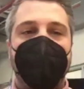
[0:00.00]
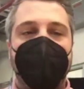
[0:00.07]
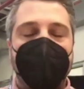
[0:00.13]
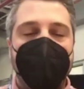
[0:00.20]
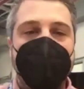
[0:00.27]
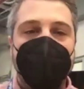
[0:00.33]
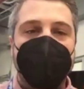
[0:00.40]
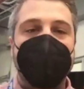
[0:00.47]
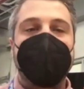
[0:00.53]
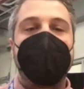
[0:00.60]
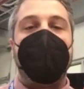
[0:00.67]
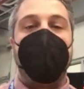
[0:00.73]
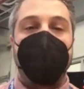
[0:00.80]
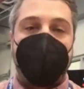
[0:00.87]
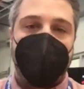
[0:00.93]
we use a
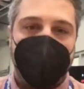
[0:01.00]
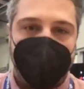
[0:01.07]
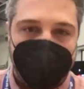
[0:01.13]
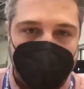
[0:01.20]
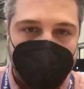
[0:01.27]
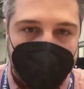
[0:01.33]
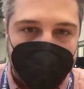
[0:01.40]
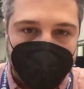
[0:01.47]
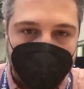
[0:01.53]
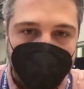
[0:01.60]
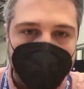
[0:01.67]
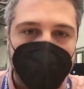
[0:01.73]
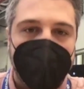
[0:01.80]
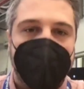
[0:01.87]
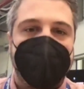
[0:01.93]
dilution refrigerator
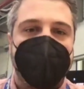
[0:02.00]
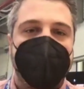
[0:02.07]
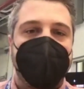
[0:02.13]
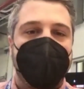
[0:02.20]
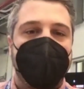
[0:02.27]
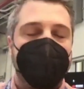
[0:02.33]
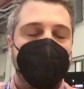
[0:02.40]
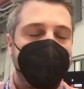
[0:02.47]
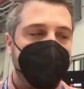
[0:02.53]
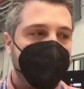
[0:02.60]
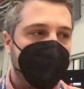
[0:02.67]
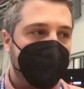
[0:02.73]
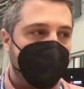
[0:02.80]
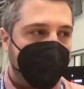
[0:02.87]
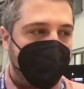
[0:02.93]
that
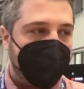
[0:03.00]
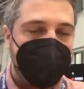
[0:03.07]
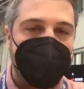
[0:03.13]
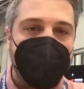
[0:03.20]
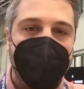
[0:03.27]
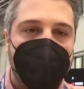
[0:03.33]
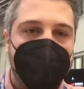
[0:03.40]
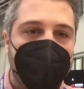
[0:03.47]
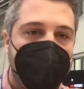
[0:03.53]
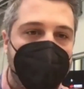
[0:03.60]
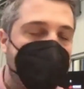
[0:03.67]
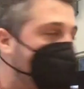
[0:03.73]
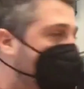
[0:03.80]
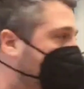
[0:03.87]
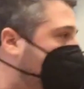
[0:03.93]
Silvia is going to show.